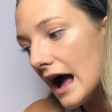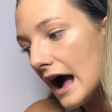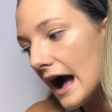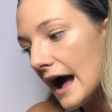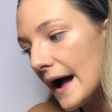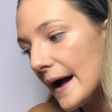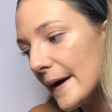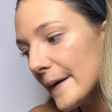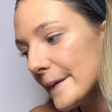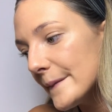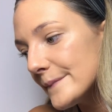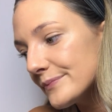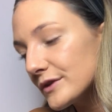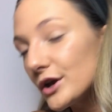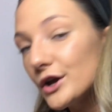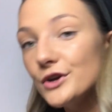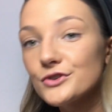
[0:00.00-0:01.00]

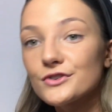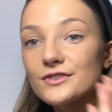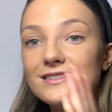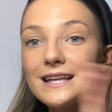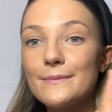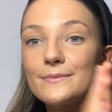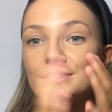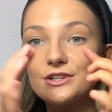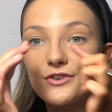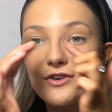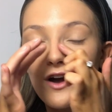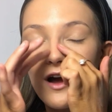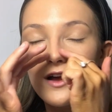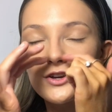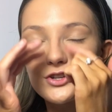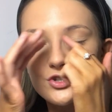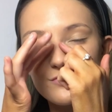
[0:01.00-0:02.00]
who's your celebrity
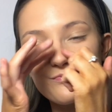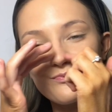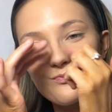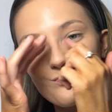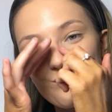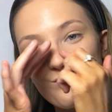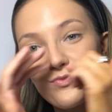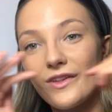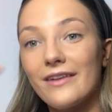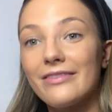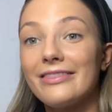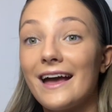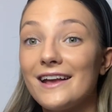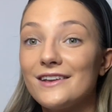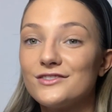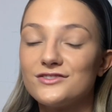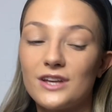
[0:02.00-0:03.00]
crush?
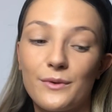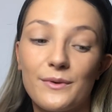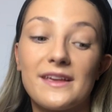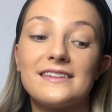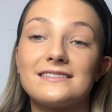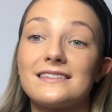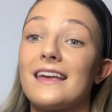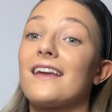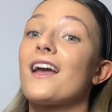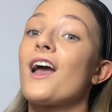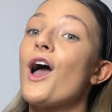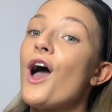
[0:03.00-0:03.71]
That is so easy.